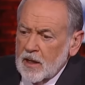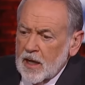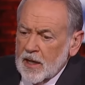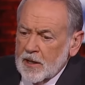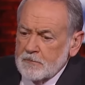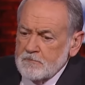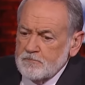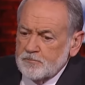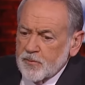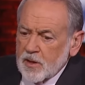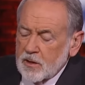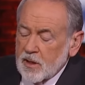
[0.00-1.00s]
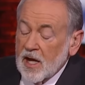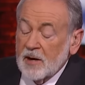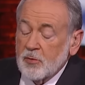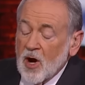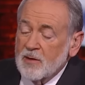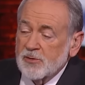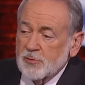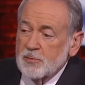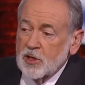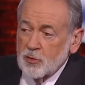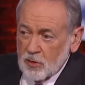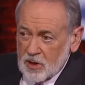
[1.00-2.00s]
You got to promise me
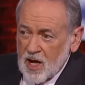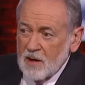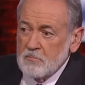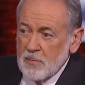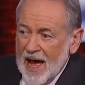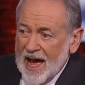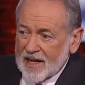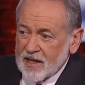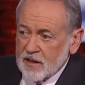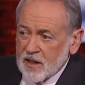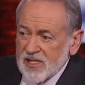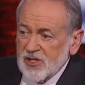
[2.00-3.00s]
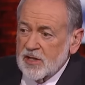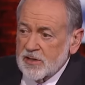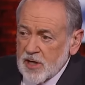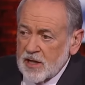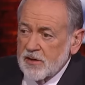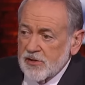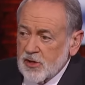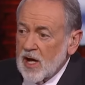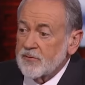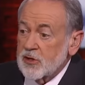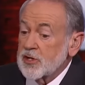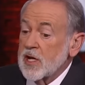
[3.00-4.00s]
you will come back and let's continue this
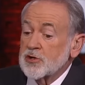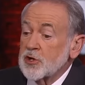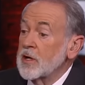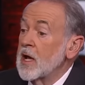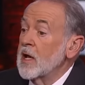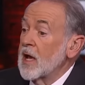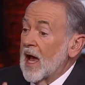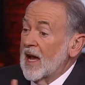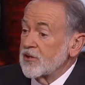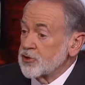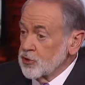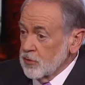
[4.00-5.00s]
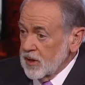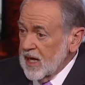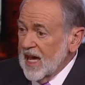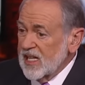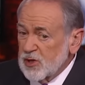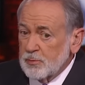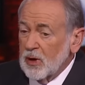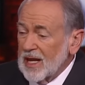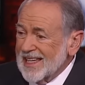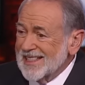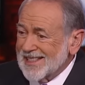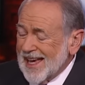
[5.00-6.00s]
conversation as your case
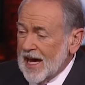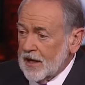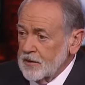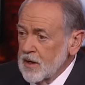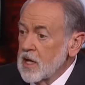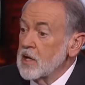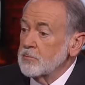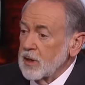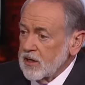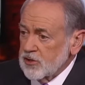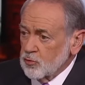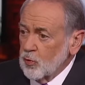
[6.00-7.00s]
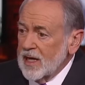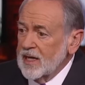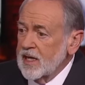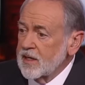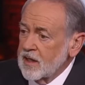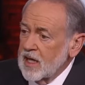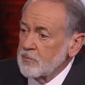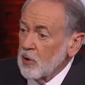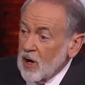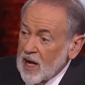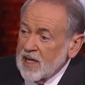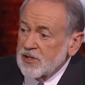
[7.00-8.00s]
plays out, because we need to keep
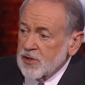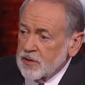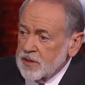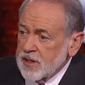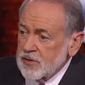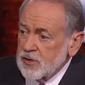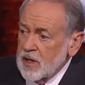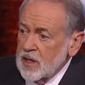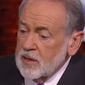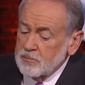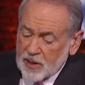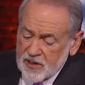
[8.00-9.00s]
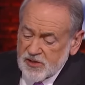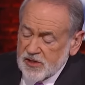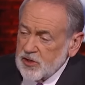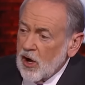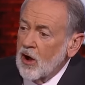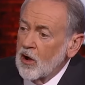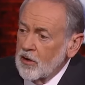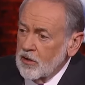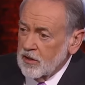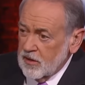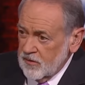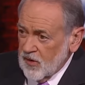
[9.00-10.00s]
our eyes on this, because it's
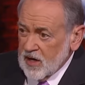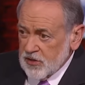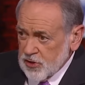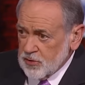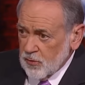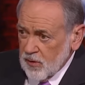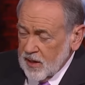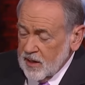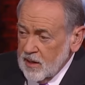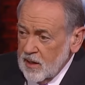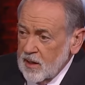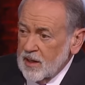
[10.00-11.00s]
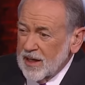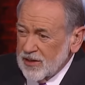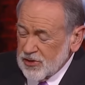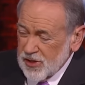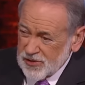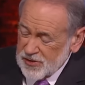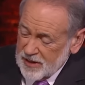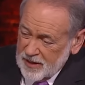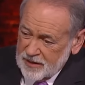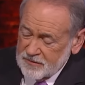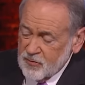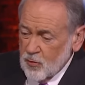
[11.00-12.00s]
all of our story. It's just that,
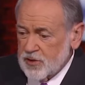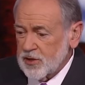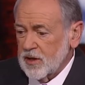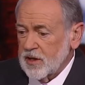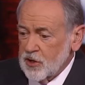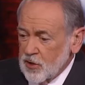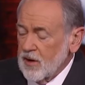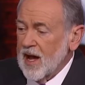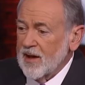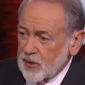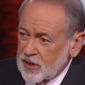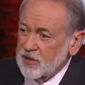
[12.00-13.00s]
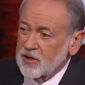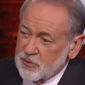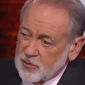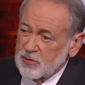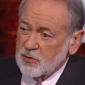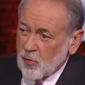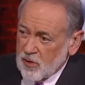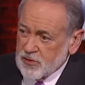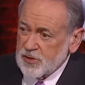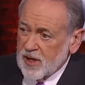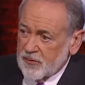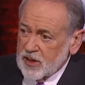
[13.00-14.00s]
unfortunately, you're having to go through the worst of